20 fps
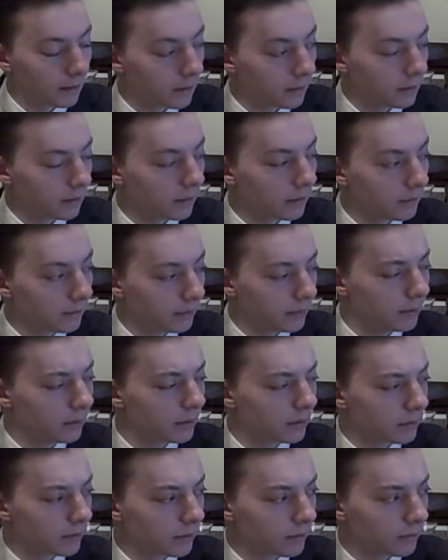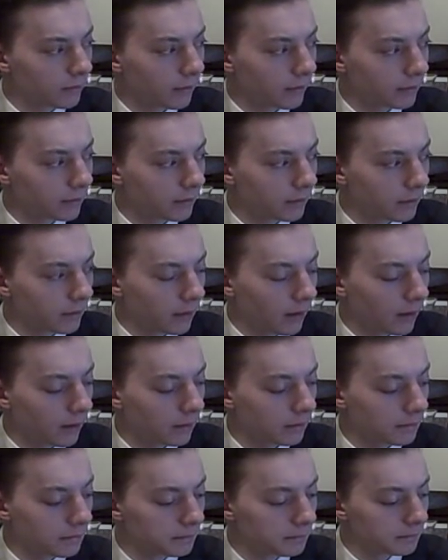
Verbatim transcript: guess the computer, as one could say